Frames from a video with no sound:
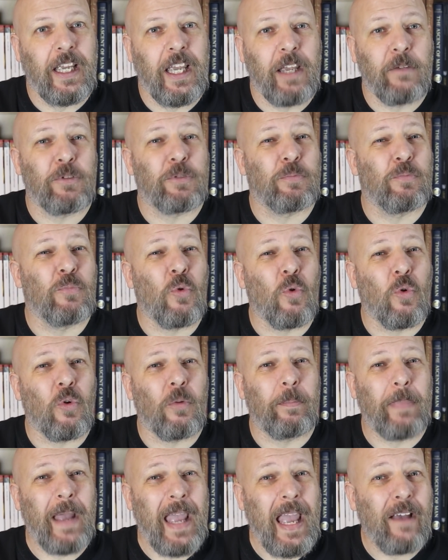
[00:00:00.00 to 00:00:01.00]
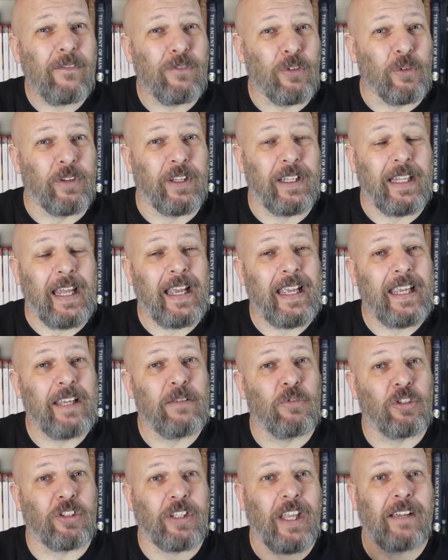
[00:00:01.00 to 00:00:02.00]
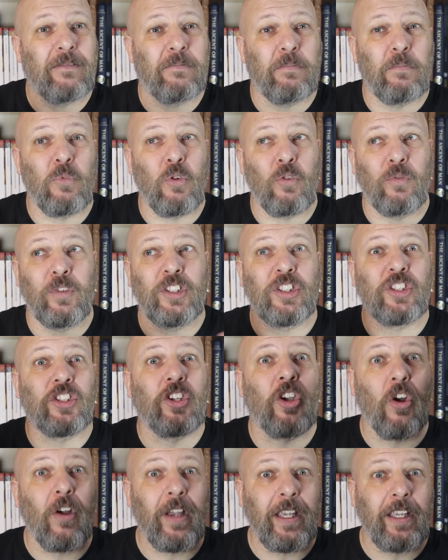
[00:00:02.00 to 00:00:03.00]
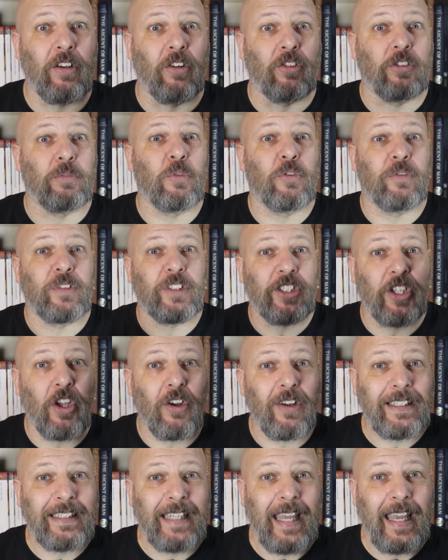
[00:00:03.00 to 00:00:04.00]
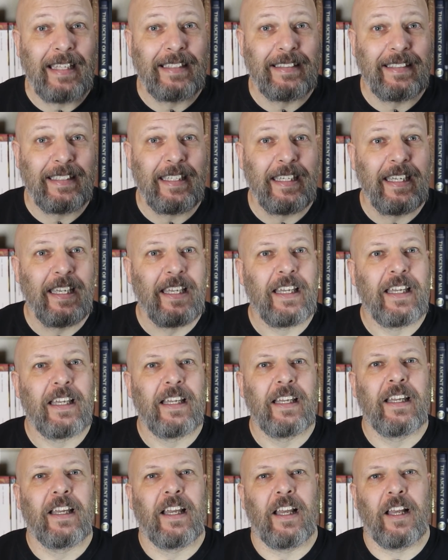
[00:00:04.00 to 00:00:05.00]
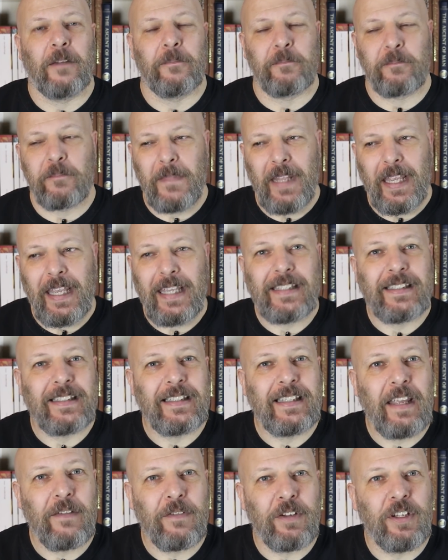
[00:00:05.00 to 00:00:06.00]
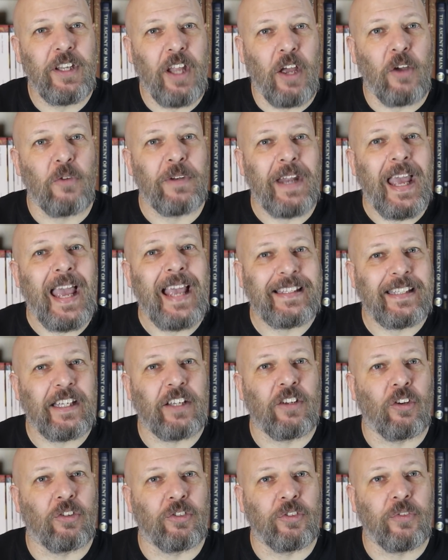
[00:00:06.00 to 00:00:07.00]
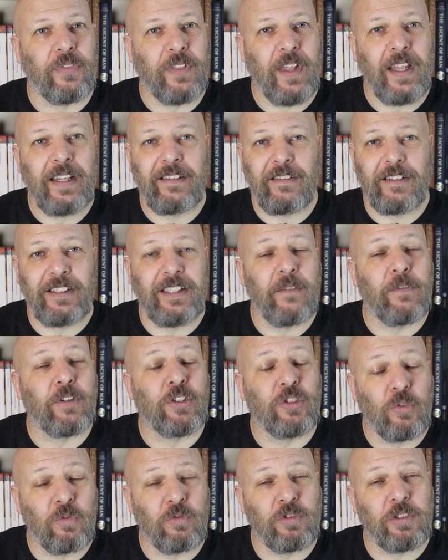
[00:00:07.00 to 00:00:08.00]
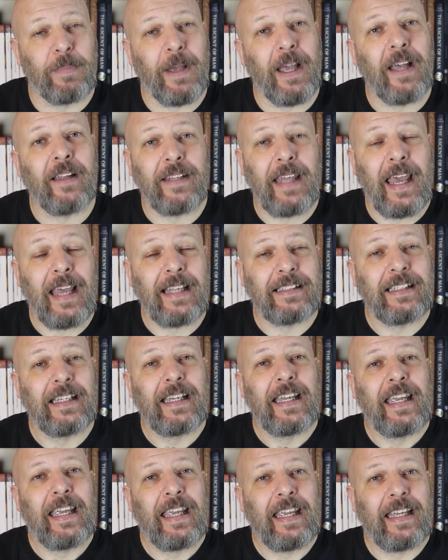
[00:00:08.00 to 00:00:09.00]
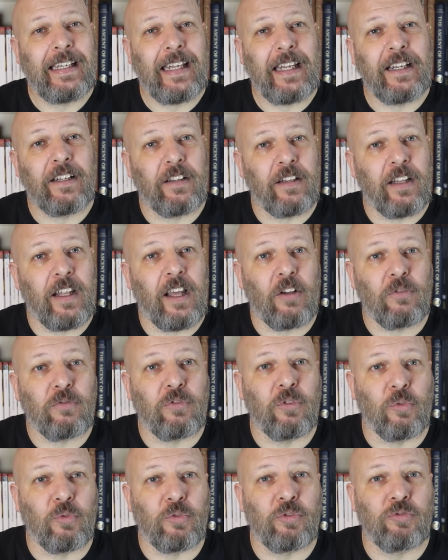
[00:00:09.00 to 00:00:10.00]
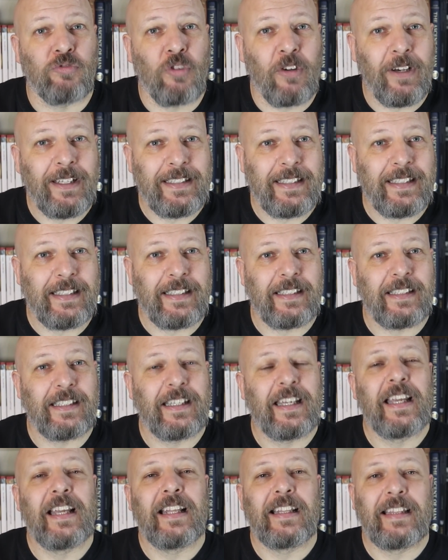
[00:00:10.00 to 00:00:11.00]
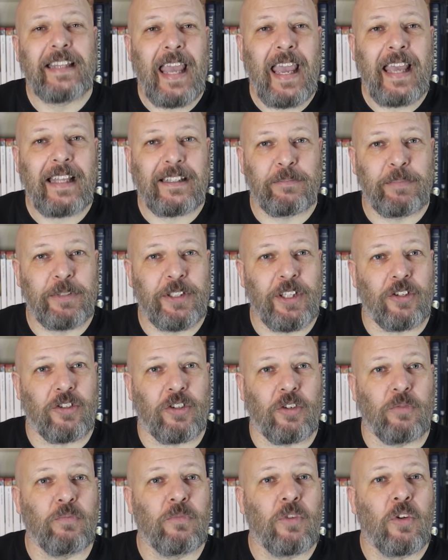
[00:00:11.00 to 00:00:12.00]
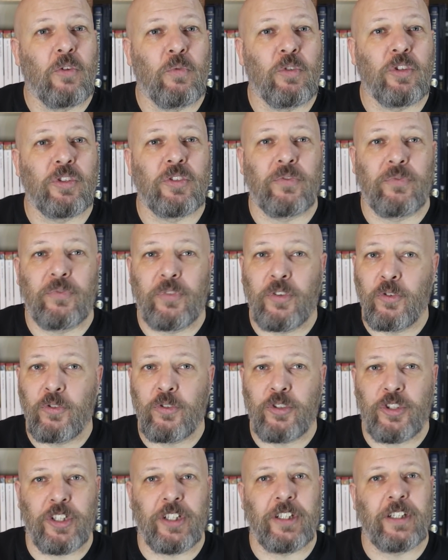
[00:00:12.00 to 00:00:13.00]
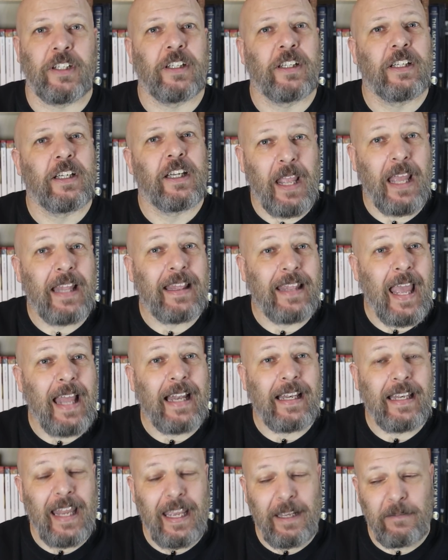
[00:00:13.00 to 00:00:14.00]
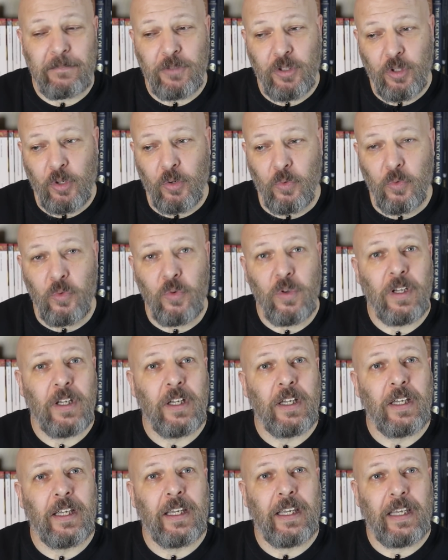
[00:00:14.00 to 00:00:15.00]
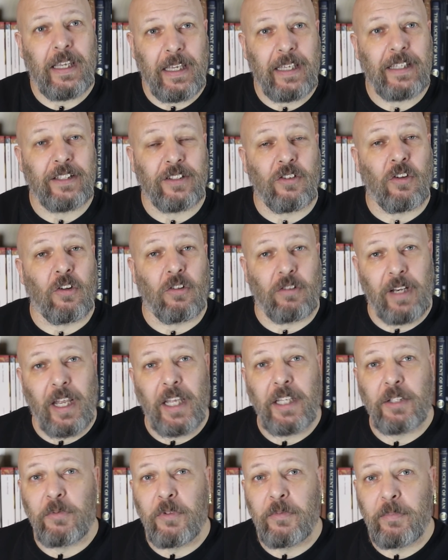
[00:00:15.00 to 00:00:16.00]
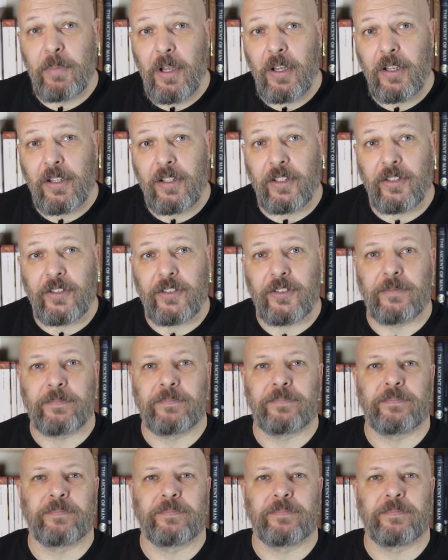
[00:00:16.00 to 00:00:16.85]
He was more powerful than that. He was a more of a sky god, a more of a sky deity. Um, he's never known as a god of thunder. He's never talked about that in any of the Old Norse writings. That position was Fjörgyn, and that name too is cognate with Perkūnas.